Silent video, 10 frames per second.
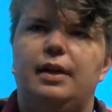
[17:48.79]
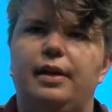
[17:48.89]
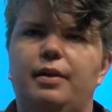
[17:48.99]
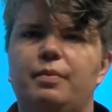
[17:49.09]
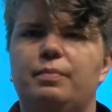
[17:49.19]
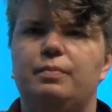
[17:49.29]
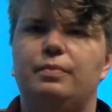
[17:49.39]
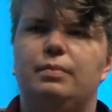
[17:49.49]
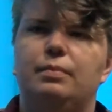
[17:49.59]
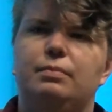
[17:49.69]

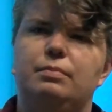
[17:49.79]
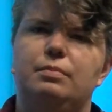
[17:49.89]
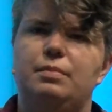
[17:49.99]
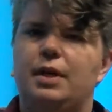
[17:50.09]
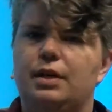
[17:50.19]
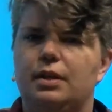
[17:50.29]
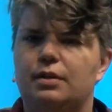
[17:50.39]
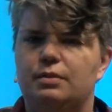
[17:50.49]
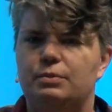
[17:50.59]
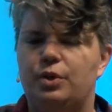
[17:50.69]
at
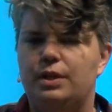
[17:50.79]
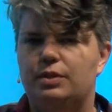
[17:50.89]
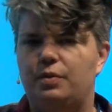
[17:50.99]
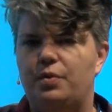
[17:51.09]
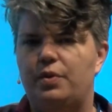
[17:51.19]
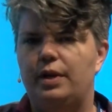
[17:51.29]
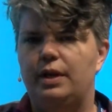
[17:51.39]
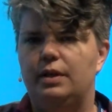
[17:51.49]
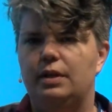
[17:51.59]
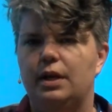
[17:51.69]
a trade school,
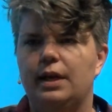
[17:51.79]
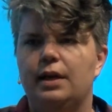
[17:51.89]
and